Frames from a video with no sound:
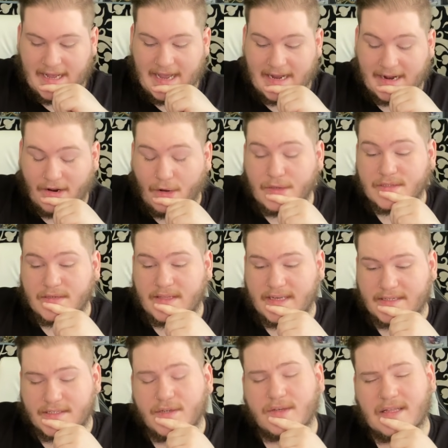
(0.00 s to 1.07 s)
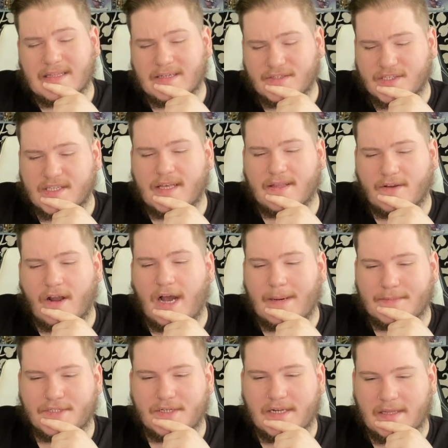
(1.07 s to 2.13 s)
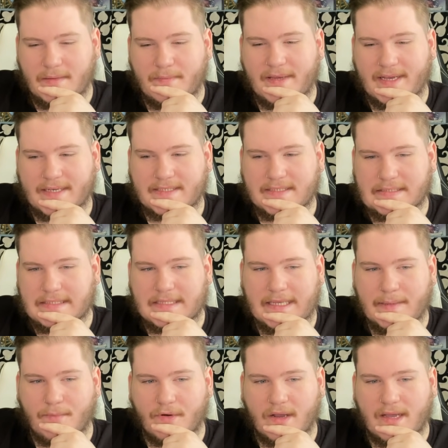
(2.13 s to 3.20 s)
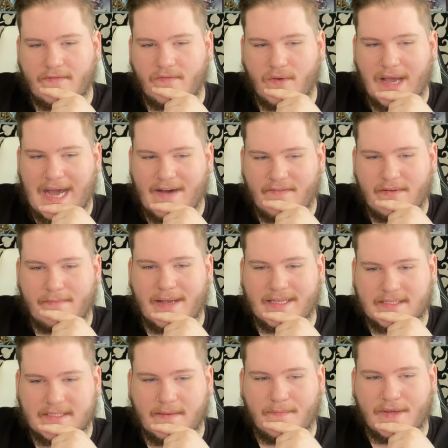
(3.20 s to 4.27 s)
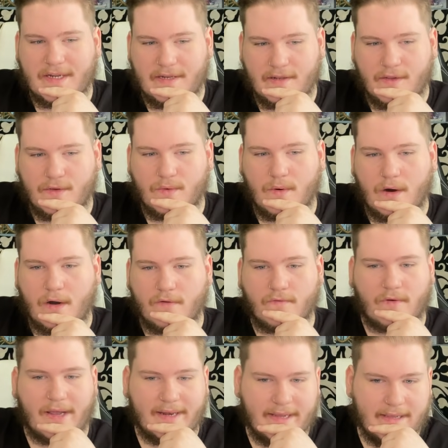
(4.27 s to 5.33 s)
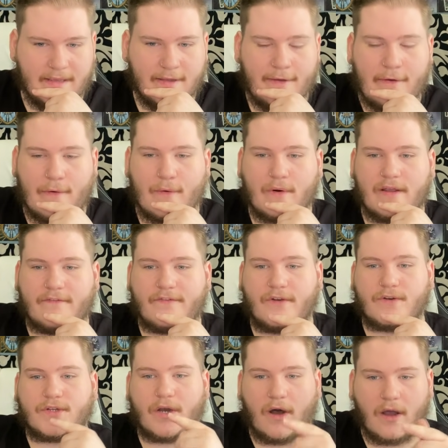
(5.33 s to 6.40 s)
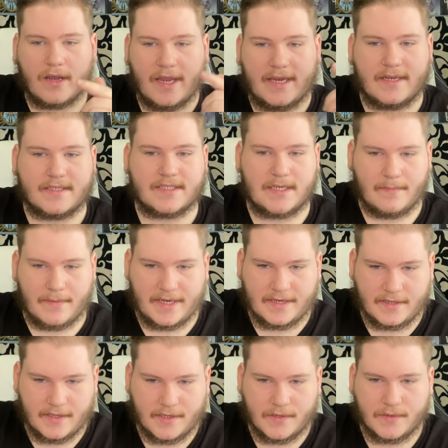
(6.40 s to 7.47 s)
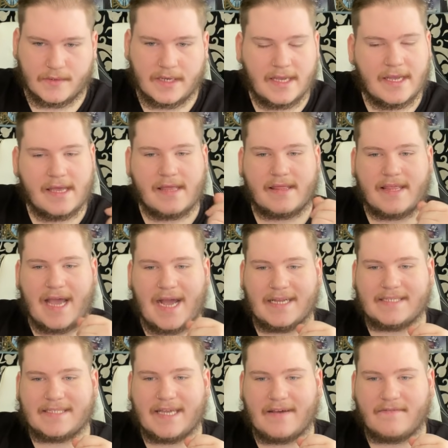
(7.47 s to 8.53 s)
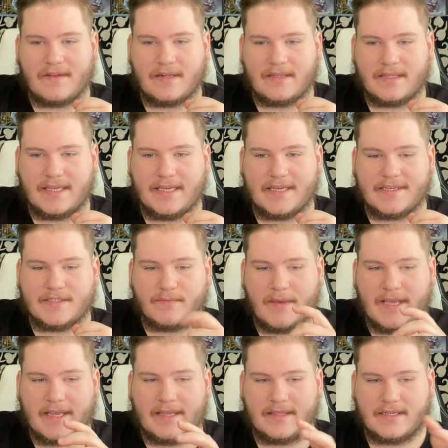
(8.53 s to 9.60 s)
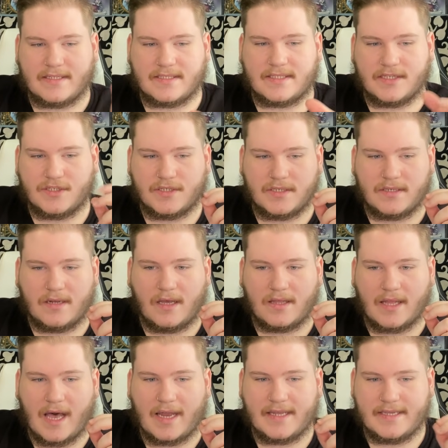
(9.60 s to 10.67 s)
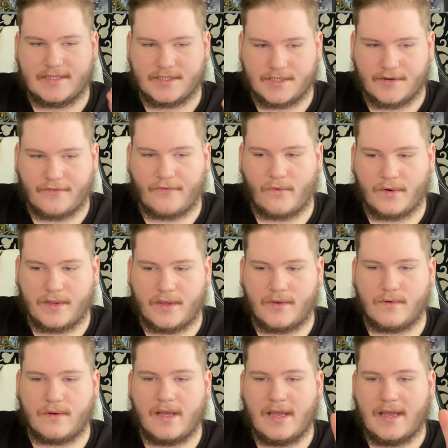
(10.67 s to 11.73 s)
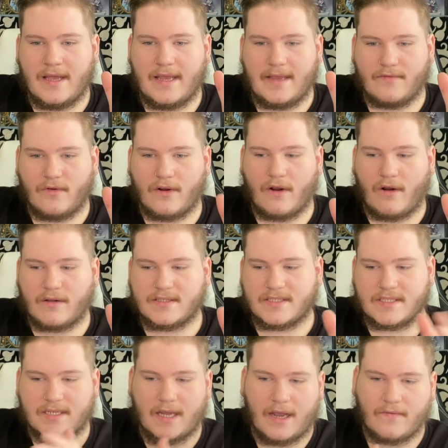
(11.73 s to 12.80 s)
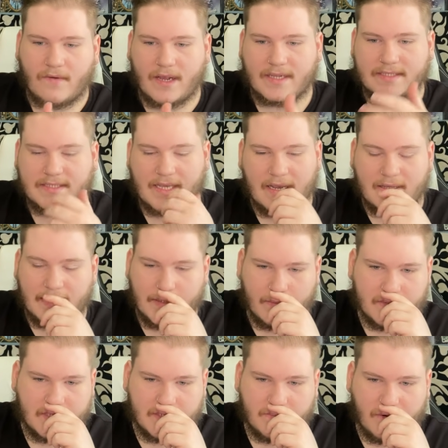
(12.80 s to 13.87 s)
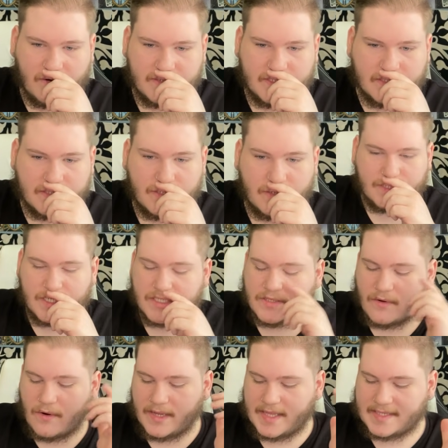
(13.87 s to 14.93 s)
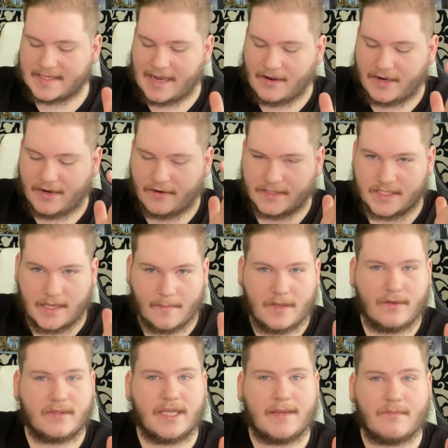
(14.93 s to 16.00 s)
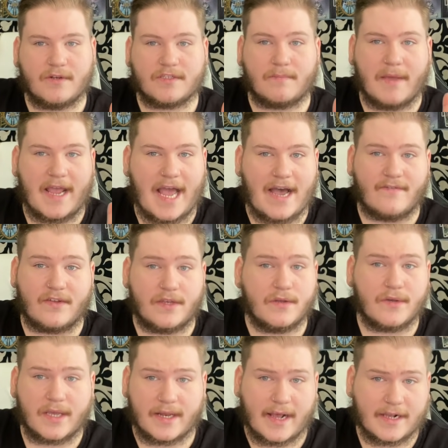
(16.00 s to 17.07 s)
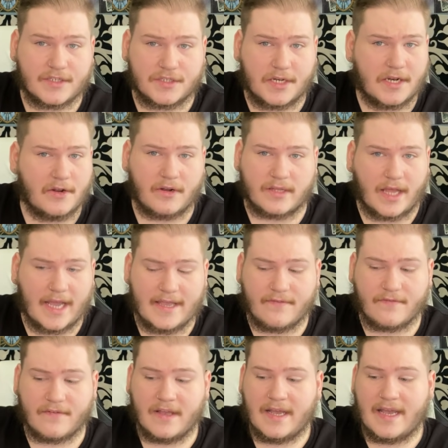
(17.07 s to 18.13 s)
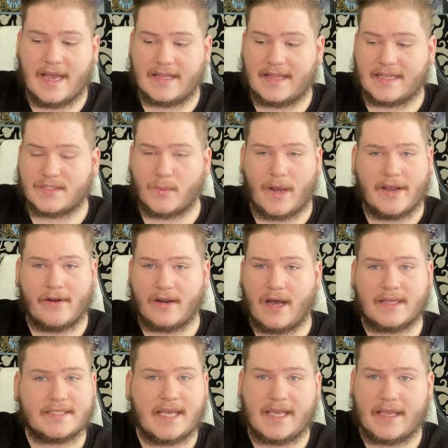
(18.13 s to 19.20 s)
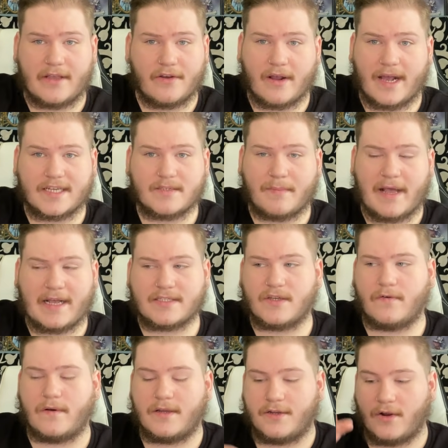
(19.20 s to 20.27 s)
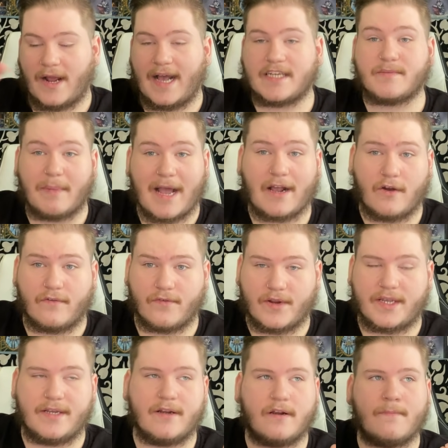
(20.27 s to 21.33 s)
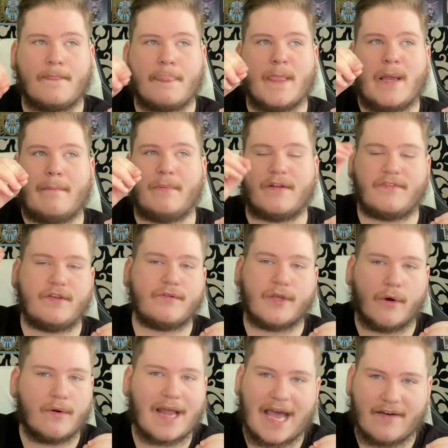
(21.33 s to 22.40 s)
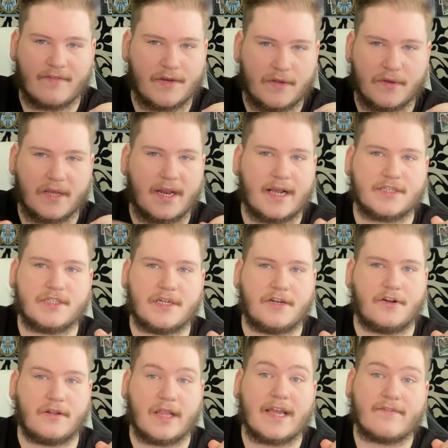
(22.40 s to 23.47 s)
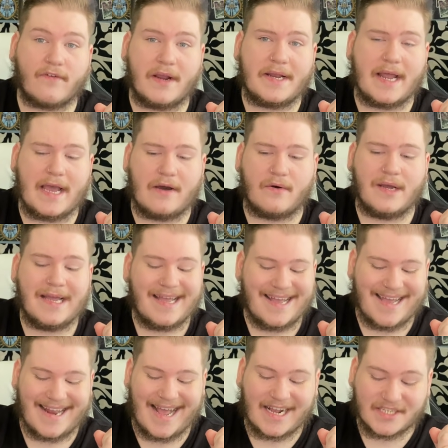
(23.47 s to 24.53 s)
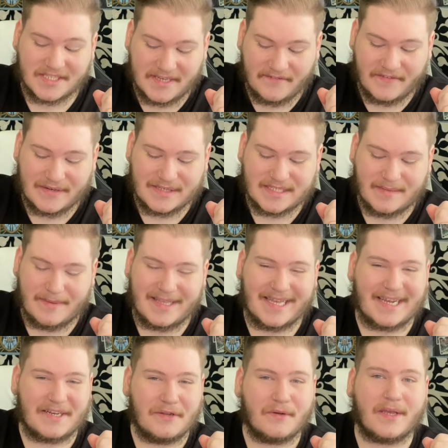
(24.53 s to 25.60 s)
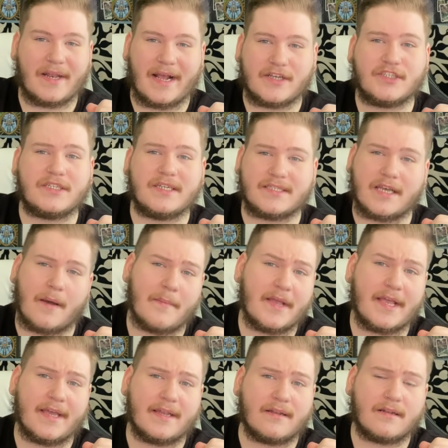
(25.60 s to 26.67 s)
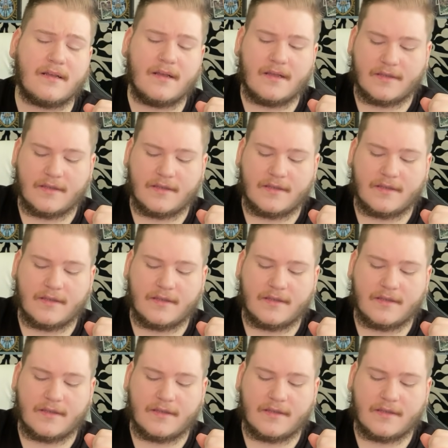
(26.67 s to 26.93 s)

And I also think, too, that there's another option in the mix. Libra, if you haven't met somebody new already, or if you're talking to somebody new, that definitely is making the decision a lot easier for you in regards to not reconciling with this person. just throwing this out here, some of you Libras may have a new connection in your life, and that's why you're not taking your ex back so your ex back over here. But if you don't have a new connection in your life right now, it actually feels to me like a new connection is coming in.